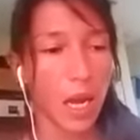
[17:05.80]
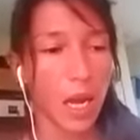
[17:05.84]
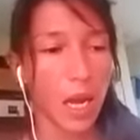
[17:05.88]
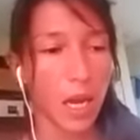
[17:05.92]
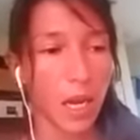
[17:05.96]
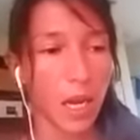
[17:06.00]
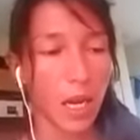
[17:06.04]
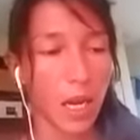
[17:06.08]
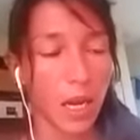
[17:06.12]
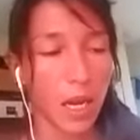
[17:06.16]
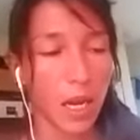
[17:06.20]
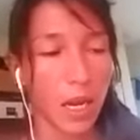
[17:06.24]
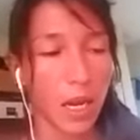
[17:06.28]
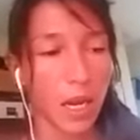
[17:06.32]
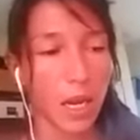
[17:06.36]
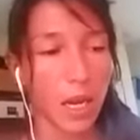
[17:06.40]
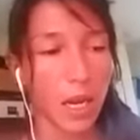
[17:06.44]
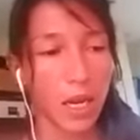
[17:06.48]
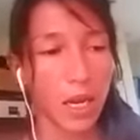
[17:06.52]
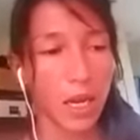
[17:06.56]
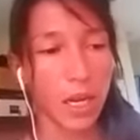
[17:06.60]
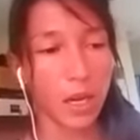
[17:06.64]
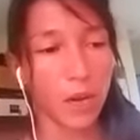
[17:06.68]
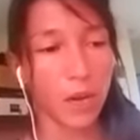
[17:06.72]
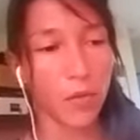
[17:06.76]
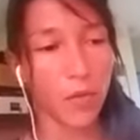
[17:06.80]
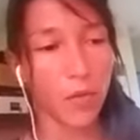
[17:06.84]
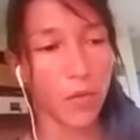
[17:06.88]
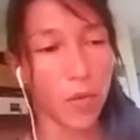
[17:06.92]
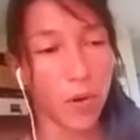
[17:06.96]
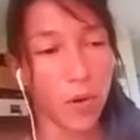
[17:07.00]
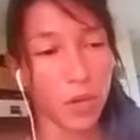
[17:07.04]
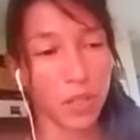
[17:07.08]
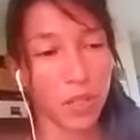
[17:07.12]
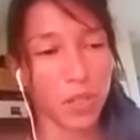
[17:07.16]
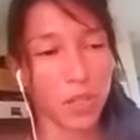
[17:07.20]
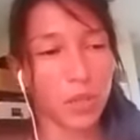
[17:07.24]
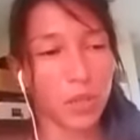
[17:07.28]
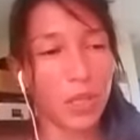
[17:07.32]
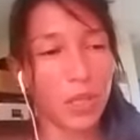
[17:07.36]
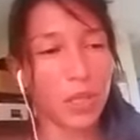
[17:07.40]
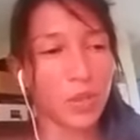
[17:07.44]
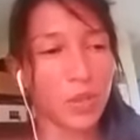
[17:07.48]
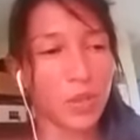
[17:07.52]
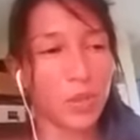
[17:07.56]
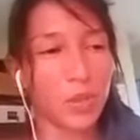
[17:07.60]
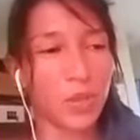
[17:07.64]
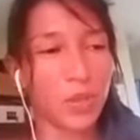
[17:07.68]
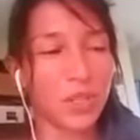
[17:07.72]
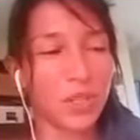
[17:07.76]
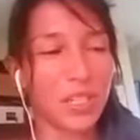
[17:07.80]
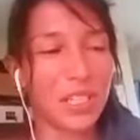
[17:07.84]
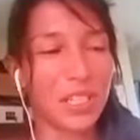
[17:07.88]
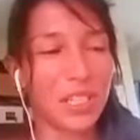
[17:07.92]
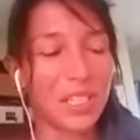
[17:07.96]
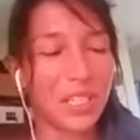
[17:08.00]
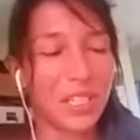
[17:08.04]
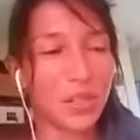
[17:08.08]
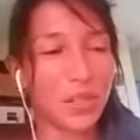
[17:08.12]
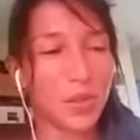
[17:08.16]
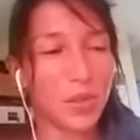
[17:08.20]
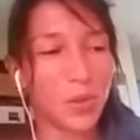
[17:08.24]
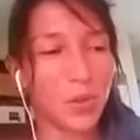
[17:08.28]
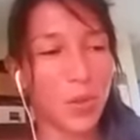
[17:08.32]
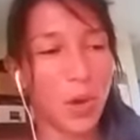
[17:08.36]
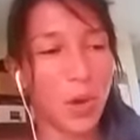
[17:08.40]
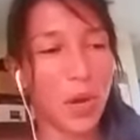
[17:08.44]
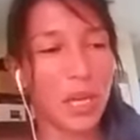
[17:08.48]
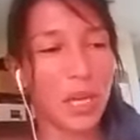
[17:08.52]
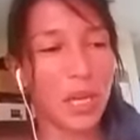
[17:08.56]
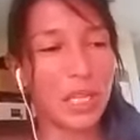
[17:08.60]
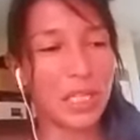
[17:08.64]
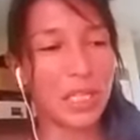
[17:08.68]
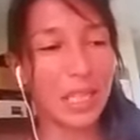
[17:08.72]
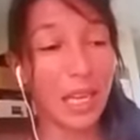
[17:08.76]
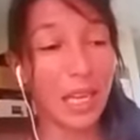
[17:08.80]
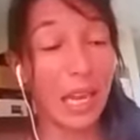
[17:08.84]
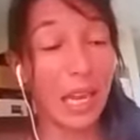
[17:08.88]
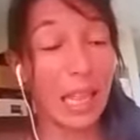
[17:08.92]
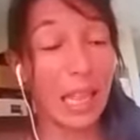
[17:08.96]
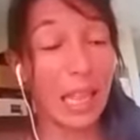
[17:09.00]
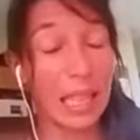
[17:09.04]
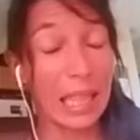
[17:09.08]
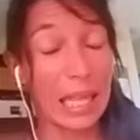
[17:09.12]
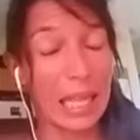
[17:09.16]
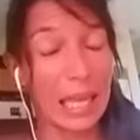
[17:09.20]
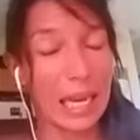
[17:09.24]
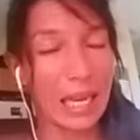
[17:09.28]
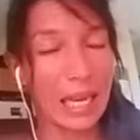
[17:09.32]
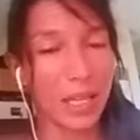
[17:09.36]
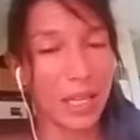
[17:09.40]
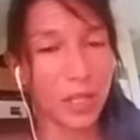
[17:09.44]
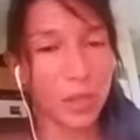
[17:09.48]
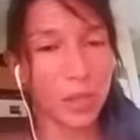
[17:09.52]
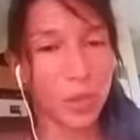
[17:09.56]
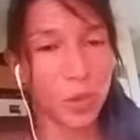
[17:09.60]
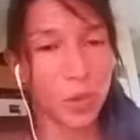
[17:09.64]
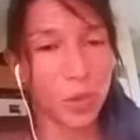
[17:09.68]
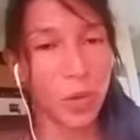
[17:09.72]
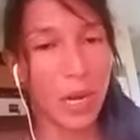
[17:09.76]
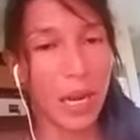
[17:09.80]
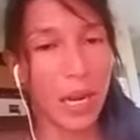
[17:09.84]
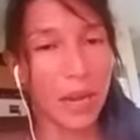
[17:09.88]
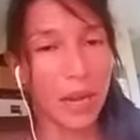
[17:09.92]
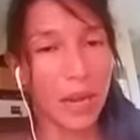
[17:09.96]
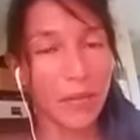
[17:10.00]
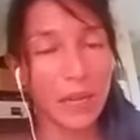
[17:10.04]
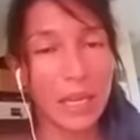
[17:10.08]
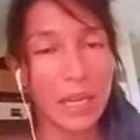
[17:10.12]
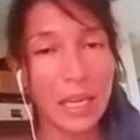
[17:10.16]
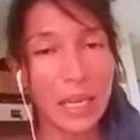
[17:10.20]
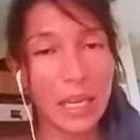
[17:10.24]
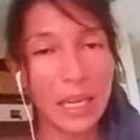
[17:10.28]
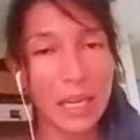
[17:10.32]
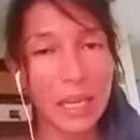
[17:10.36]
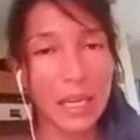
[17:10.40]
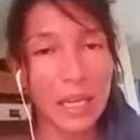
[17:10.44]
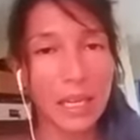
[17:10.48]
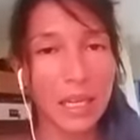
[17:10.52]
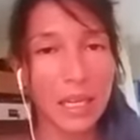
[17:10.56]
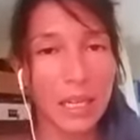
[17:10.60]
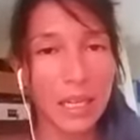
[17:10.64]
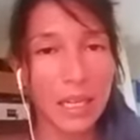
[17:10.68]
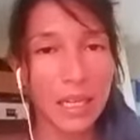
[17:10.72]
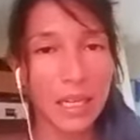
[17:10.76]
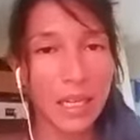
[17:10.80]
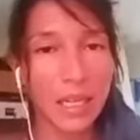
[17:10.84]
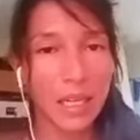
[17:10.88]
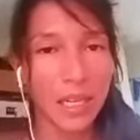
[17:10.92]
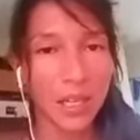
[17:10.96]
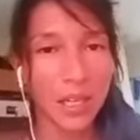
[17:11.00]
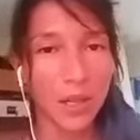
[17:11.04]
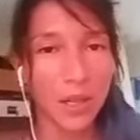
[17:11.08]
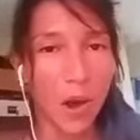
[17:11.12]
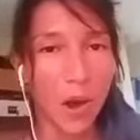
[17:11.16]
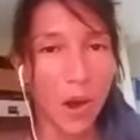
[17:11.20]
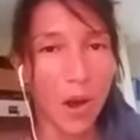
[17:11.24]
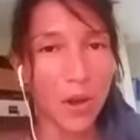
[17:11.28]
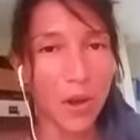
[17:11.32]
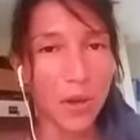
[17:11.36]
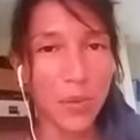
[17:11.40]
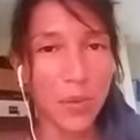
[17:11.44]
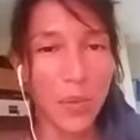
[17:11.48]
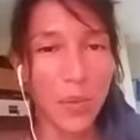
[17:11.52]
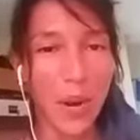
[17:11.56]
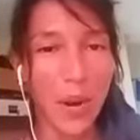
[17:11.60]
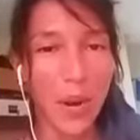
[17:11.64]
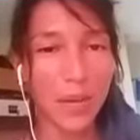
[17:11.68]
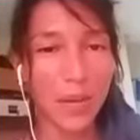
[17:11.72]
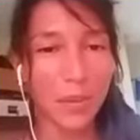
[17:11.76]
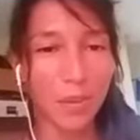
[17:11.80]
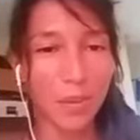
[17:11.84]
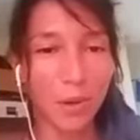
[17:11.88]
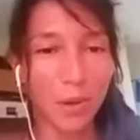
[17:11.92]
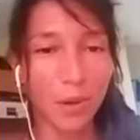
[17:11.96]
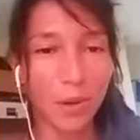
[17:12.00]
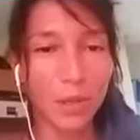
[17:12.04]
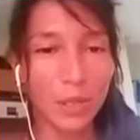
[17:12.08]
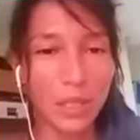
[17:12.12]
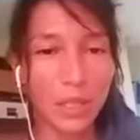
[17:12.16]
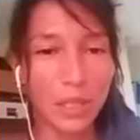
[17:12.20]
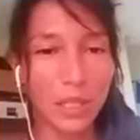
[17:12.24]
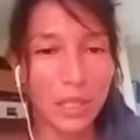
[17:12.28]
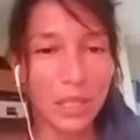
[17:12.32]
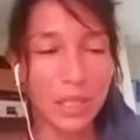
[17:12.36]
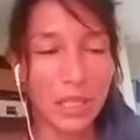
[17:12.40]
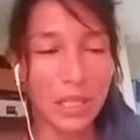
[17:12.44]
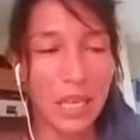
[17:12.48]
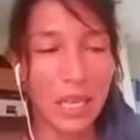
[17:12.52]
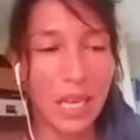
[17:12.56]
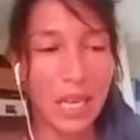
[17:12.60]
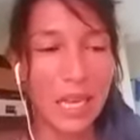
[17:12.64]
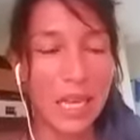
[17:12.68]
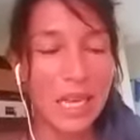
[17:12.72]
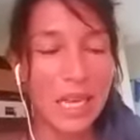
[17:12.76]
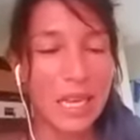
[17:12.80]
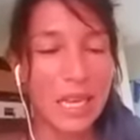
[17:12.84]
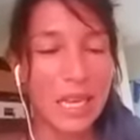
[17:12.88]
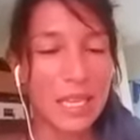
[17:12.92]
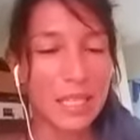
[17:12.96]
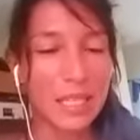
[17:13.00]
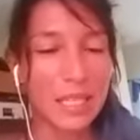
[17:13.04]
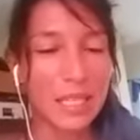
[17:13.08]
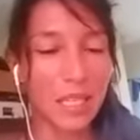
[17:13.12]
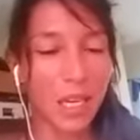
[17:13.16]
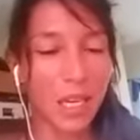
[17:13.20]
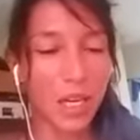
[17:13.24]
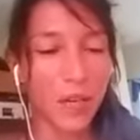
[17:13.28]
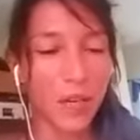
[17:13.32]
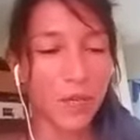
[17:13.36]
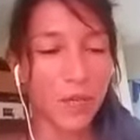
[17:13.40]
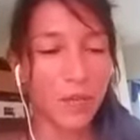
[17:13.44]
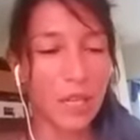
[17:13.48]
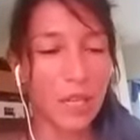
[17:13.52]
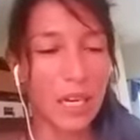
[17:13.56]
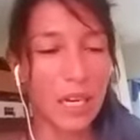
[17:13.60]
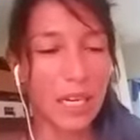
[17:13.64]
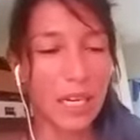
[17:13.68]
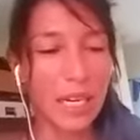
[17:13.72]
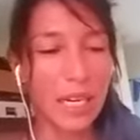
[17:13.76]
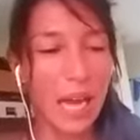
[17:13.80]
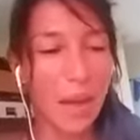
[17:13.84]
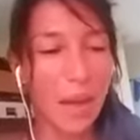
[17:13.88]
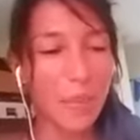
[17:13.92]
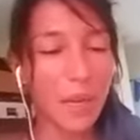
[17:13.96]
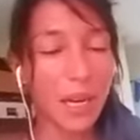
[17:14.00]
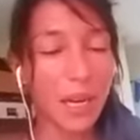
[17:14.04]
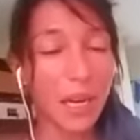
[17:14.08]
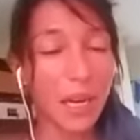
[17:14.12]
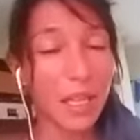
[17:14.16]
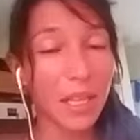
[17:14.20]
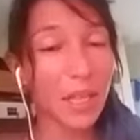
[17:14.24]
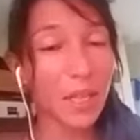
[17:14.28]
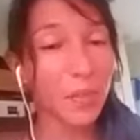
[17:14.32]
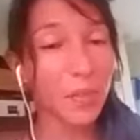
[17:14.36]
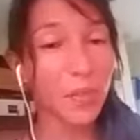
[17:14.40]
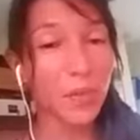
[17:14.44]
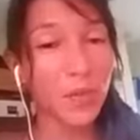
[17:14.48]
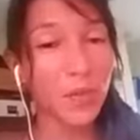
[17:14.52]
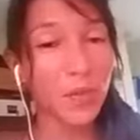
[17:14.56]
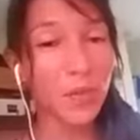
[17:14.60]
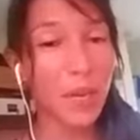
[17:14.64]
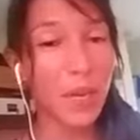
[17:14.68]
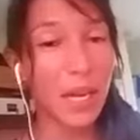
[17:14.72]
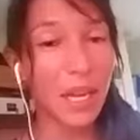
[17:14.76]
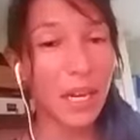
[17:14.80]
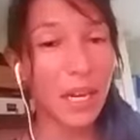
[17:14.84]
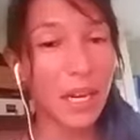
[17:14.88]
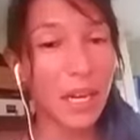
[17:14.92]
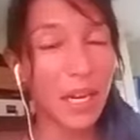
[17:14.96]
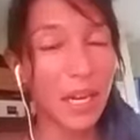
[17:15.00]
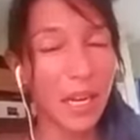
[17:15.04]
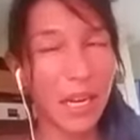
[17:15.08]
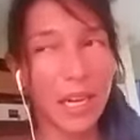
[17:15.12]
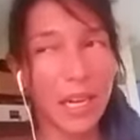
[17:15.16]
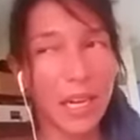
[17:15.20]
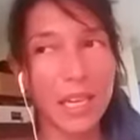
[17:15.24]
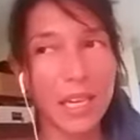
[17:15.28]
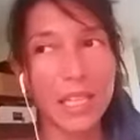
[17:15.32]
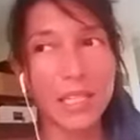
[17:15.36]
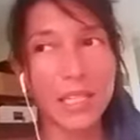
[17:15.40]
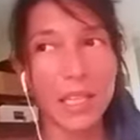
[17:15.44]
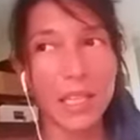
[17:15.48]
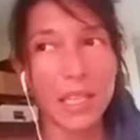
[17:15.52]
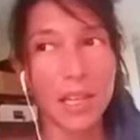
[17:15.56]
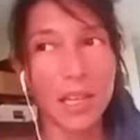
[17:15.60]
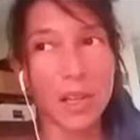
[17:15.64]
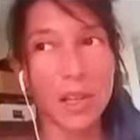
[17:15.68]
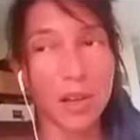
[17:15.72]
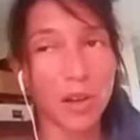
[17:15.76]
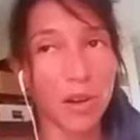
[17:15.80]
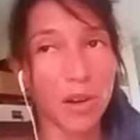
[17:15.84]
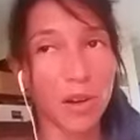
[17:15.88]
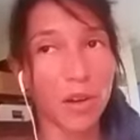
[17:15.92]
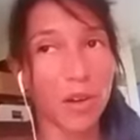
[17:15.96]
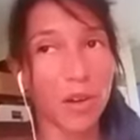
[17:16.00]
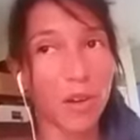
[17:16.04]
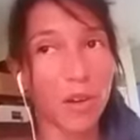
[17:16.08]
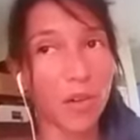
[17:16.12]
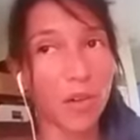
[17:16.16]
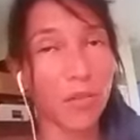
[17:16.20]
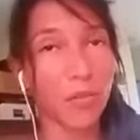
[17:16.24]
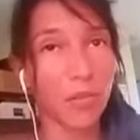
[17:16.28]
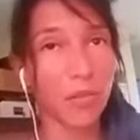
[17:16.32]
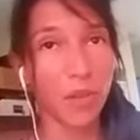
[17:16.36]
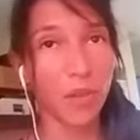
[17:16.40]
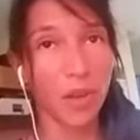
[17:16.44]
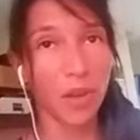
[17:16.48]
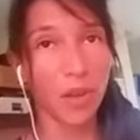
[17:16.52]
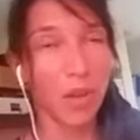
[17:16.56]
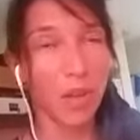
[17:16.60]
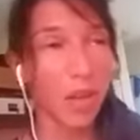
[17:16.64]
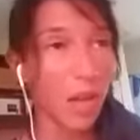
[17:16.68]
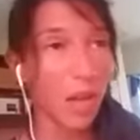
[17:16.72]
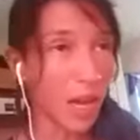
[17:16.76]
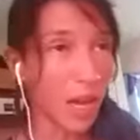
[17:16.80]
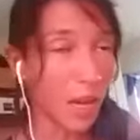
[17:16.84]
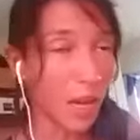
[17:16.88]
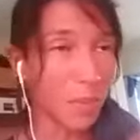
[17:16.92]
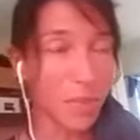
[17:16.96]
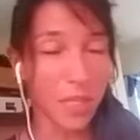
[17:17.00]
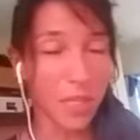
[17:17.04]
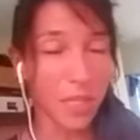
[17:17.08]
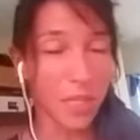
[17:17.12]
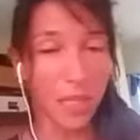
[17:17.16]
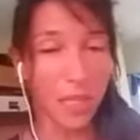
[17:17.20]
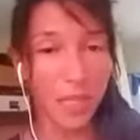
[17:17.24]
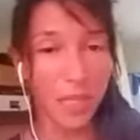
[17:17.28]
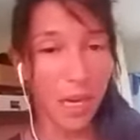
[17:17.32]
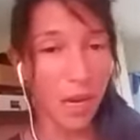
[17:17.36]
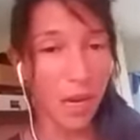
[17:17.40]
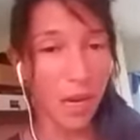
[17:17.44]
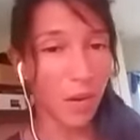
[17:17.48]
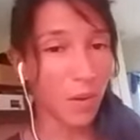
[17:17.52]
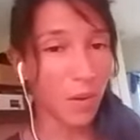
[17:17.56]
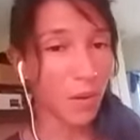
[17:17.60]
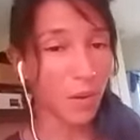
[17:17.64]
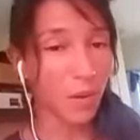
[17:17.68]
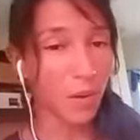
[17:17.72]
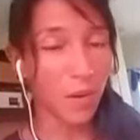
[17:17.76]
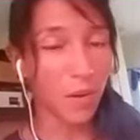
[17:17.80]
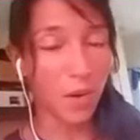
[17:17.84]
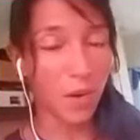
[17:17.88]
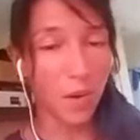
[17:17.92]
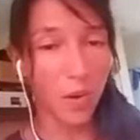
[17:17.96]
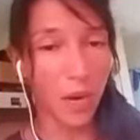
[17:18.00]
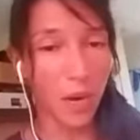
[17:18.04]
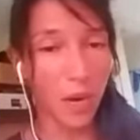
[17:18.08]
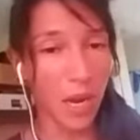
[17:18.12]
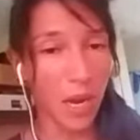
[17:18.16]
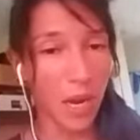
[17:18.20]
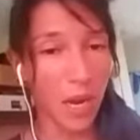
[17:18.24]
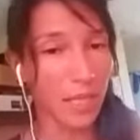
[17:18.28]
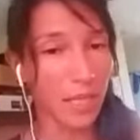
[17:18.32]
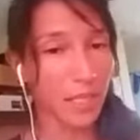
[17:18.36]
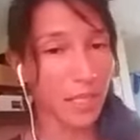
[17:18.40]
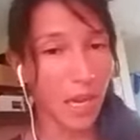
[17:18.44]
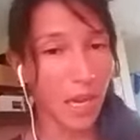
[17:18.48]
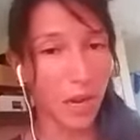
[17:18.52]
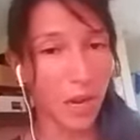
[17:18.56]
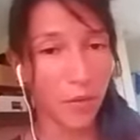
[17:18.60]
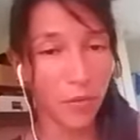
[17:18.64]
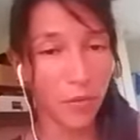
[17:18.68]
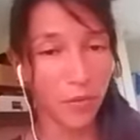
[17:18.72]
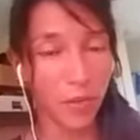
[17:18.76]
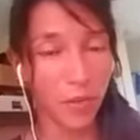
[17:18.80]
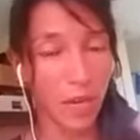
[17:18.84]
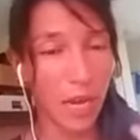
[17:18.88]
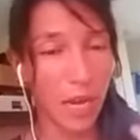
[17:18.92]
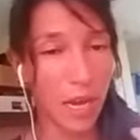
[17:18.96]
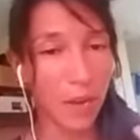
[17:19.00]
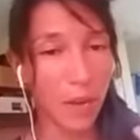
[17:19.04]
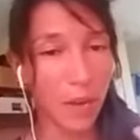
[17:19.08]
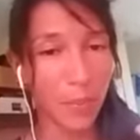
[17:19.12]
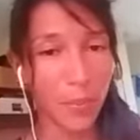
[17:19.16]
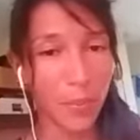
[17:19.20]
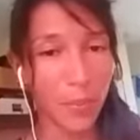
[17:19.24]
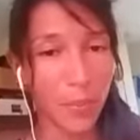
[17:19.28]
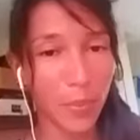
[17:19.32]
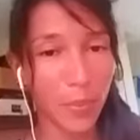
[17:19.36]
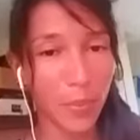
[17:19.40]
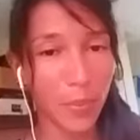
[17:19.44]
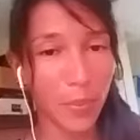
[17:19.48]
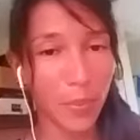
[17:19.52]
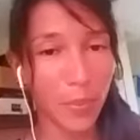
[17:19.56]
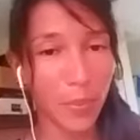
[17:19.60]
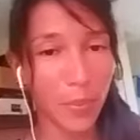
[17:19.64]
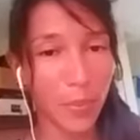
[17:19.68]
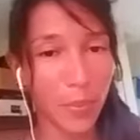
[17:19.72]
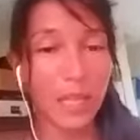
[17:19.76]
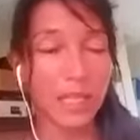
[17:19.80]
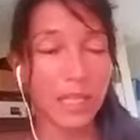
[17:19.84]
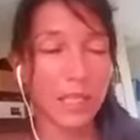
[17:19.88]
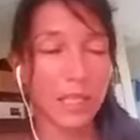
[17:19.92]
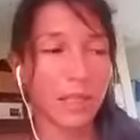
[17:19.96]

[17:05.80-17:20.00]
And of course, try to do not eat anything like too heavy, on your body, because it's a lot of dynamic in the movement, and it's a lot of upside down, head down, feet up, or that's